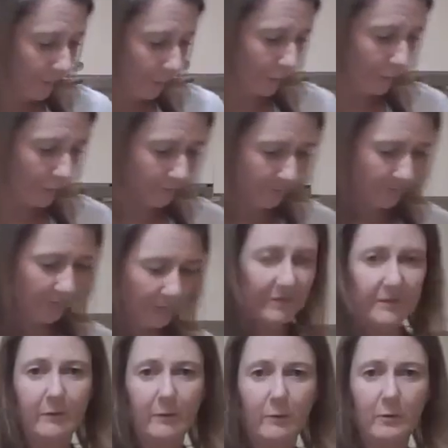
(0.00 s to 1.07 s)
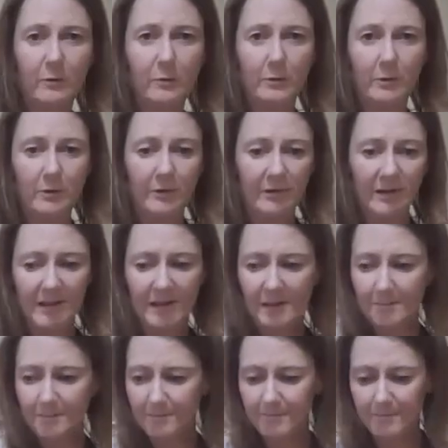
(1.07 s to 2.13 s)
of oil. The rest of the oil we'll use later.
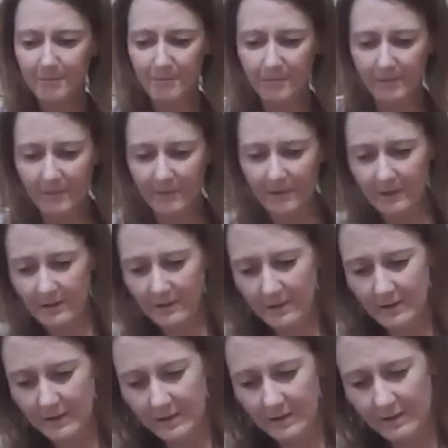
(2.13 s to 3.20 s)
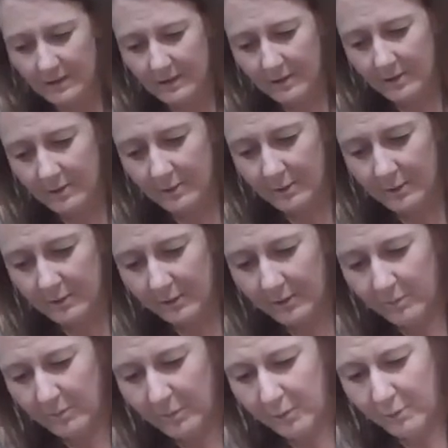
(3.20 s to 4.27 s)
That can go into
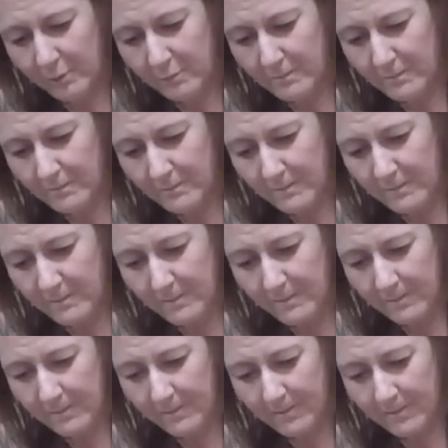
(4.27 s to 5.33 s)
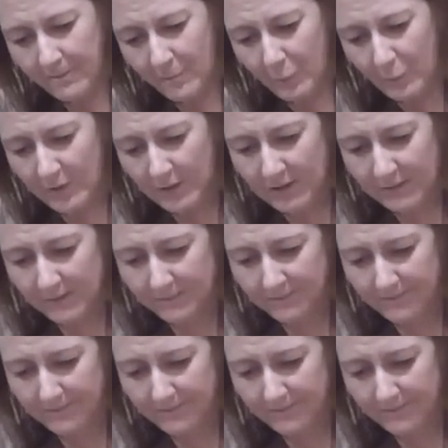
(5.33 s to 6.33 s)
the bowl. 1